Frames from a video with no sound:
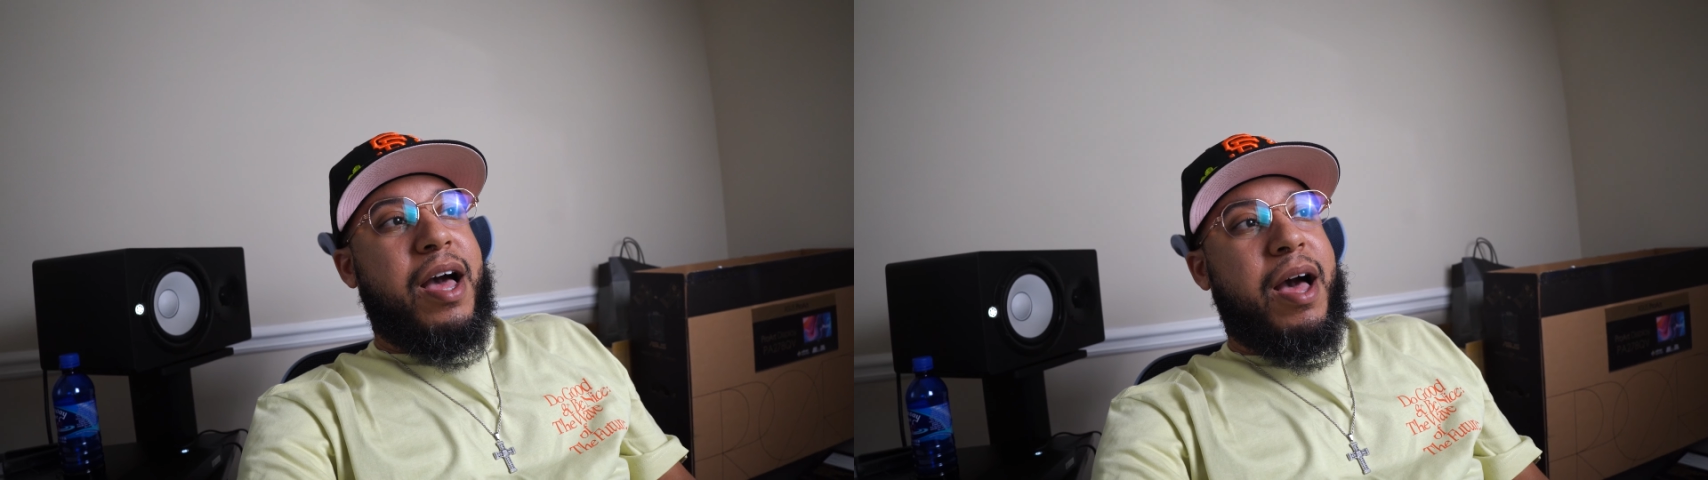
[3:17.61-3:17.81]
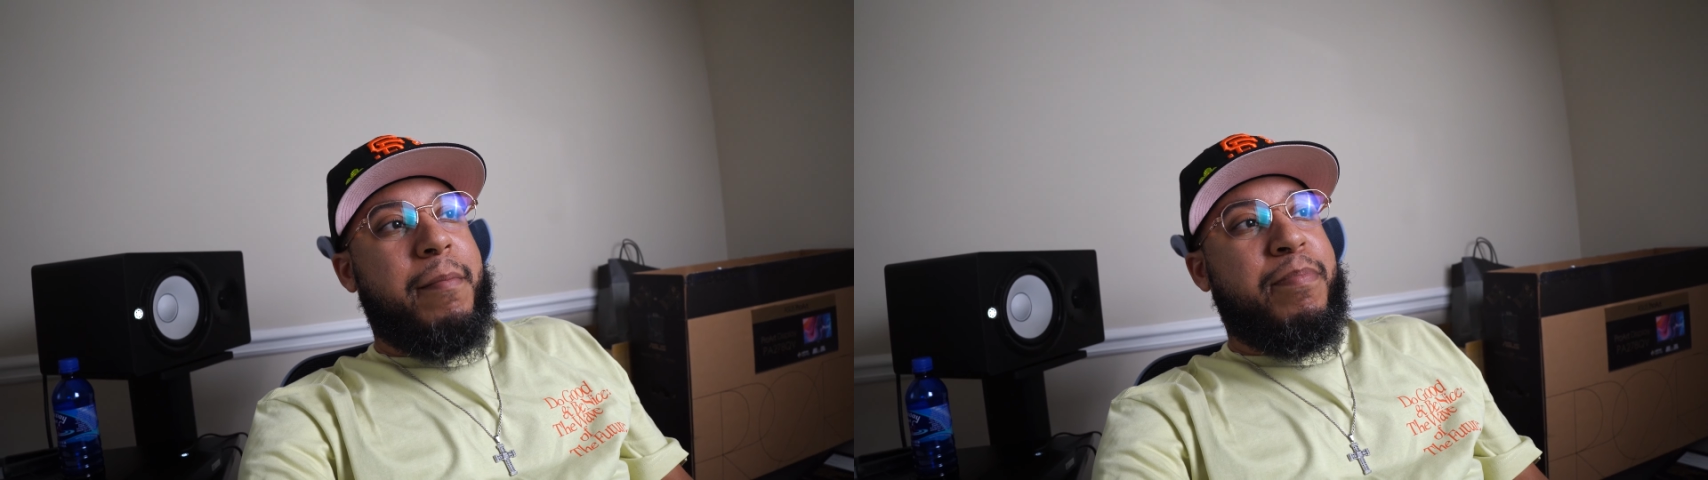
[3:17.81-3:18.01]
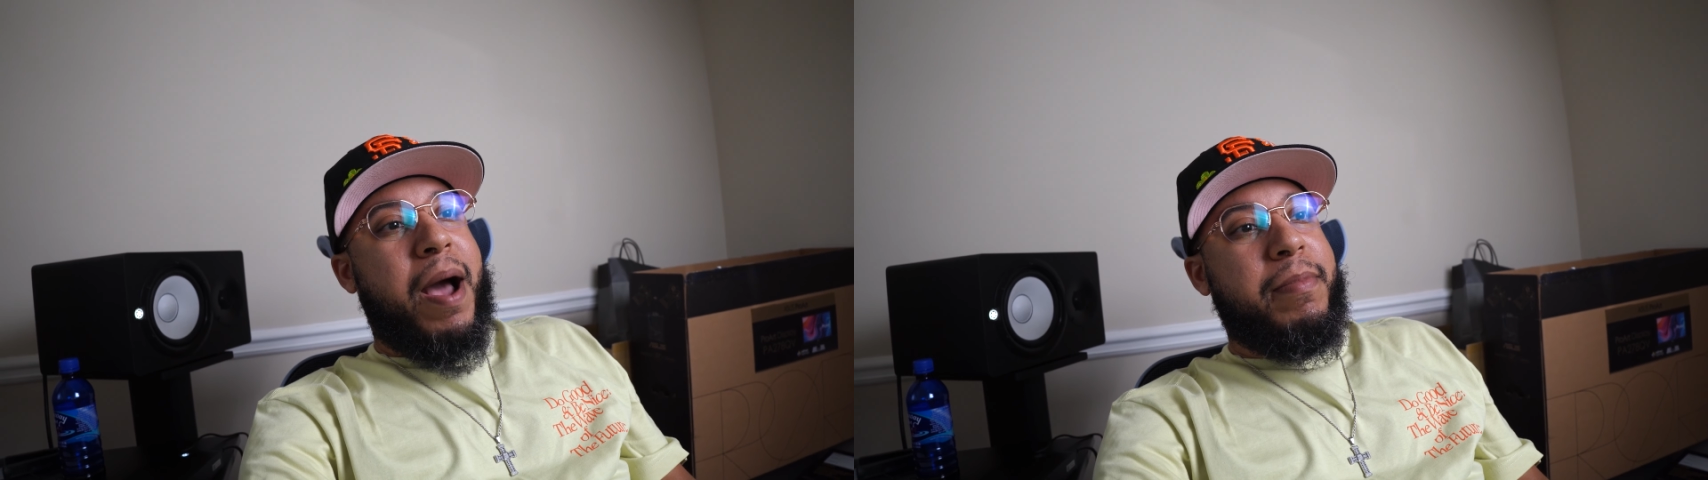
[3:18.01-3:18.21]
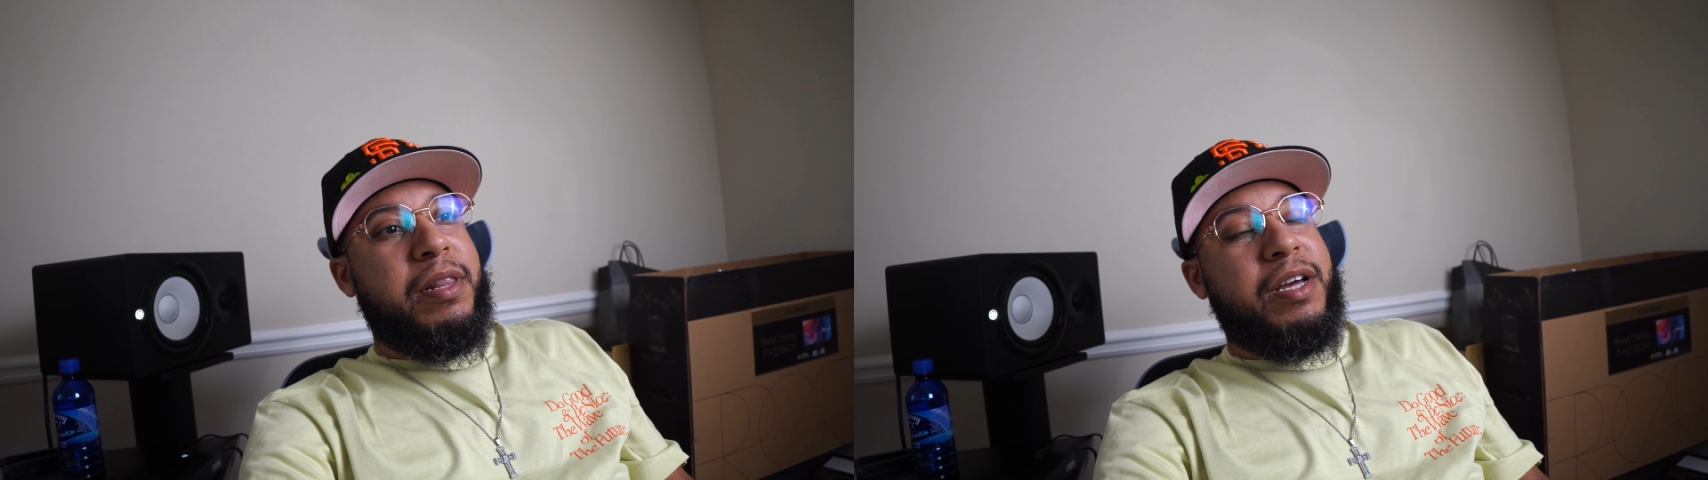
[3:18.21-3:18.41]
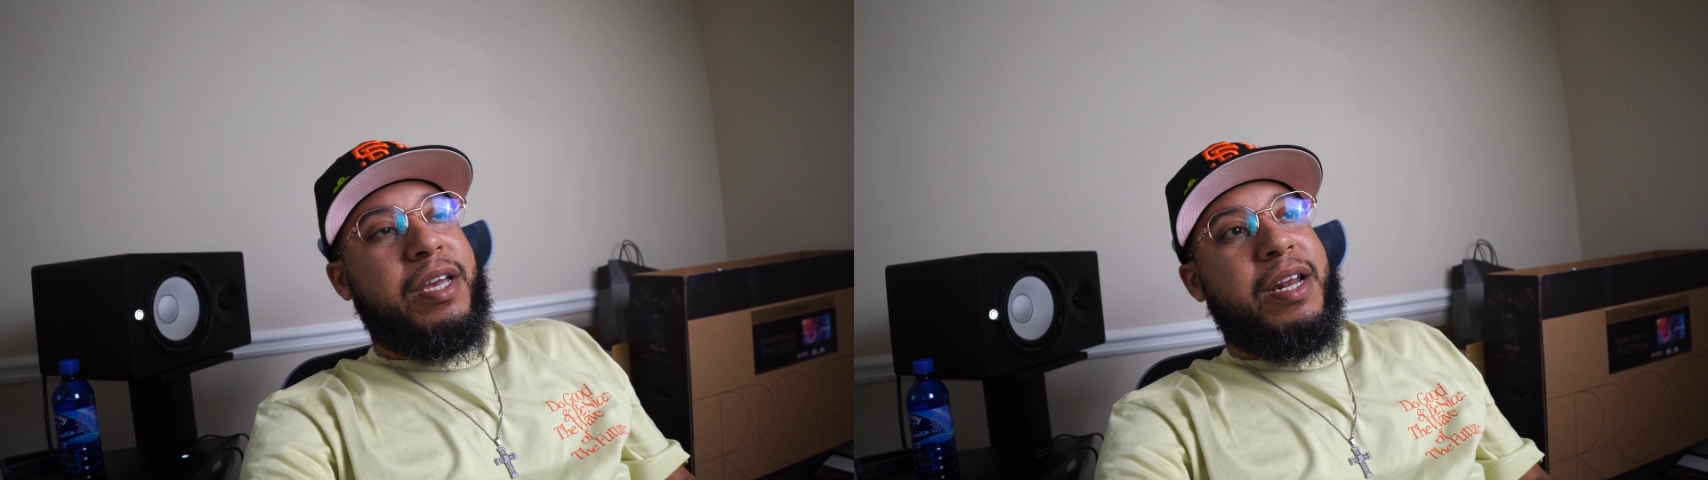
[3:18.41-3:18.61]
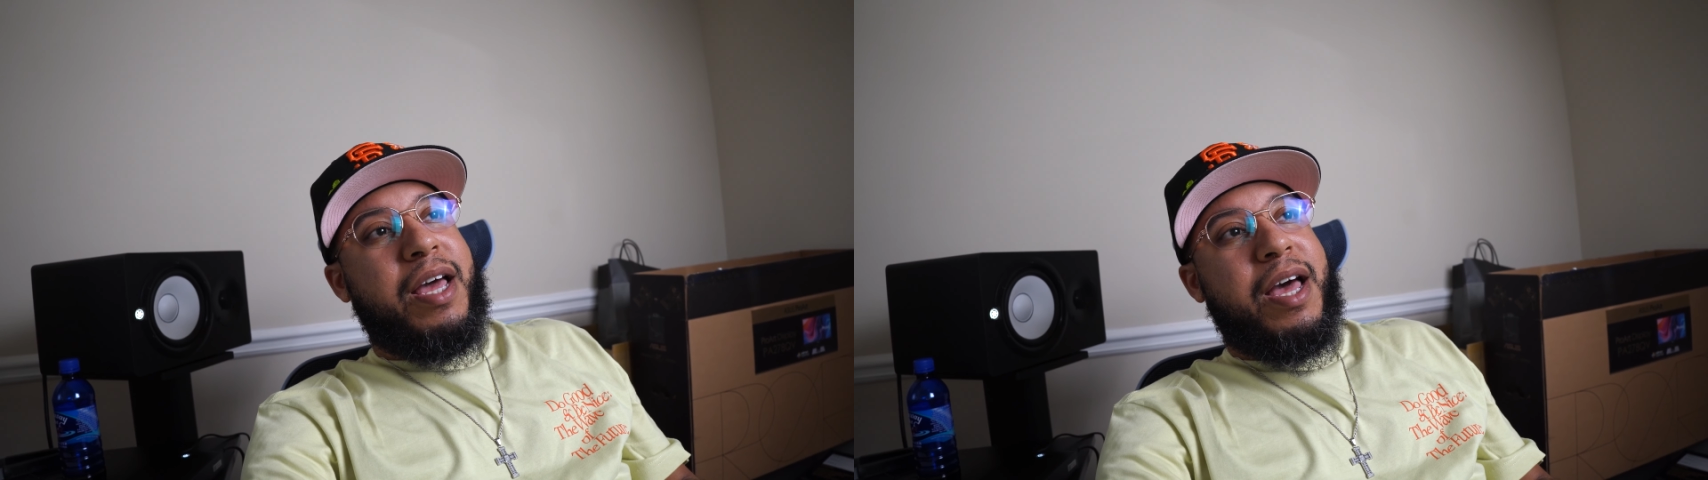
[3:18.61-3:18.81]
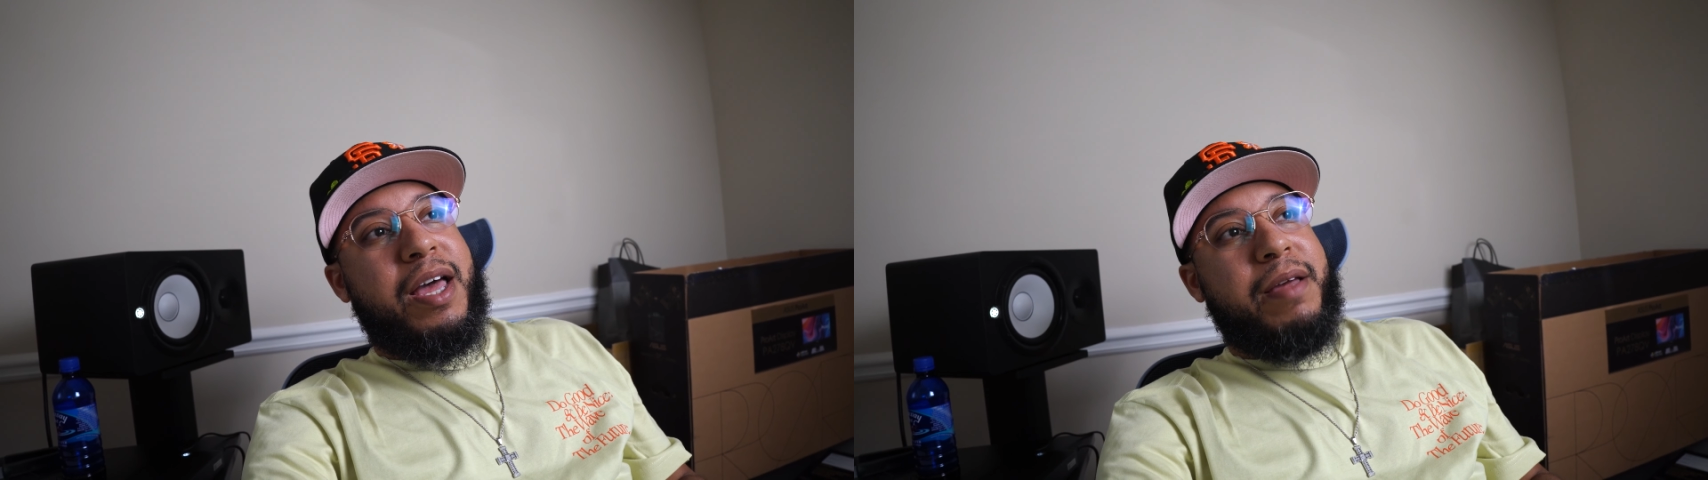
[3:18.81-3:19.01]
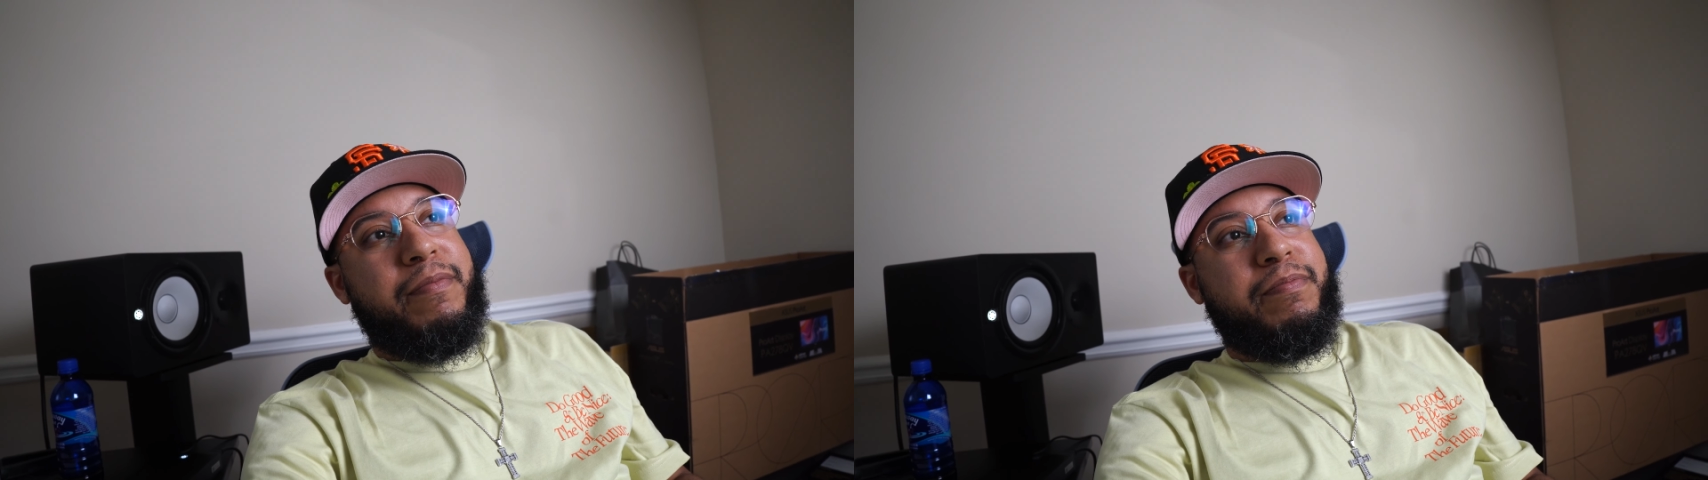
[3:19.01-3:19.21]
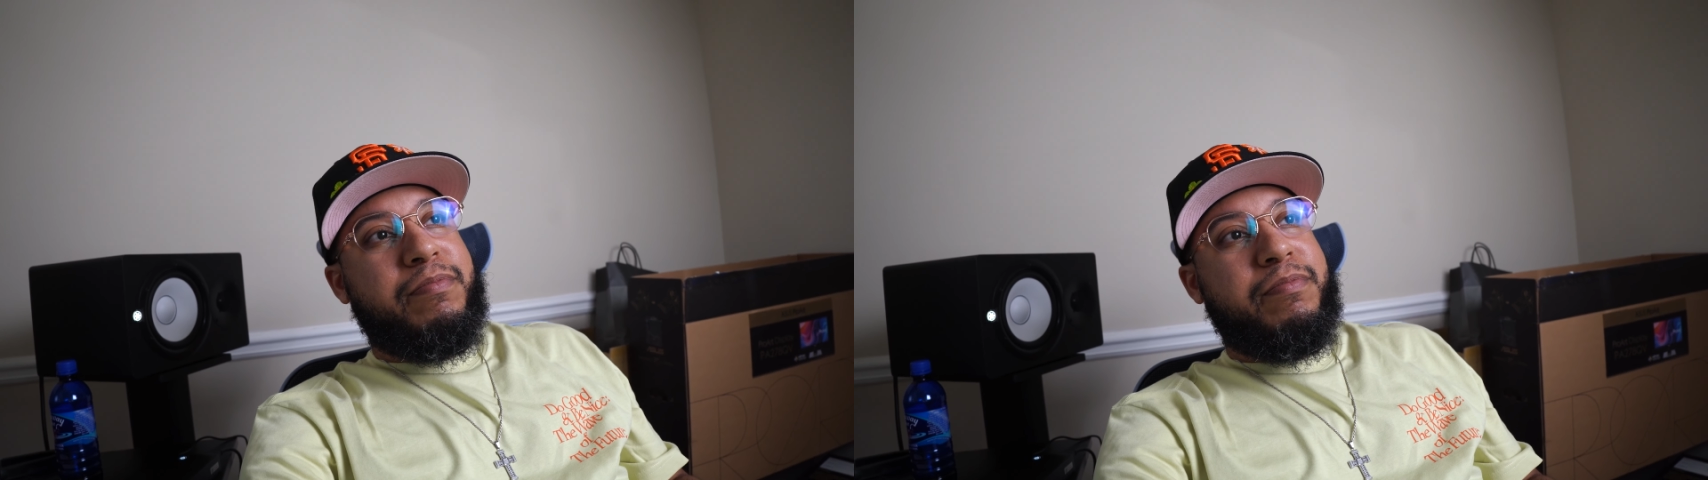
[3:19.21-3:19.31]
I'm probably looking at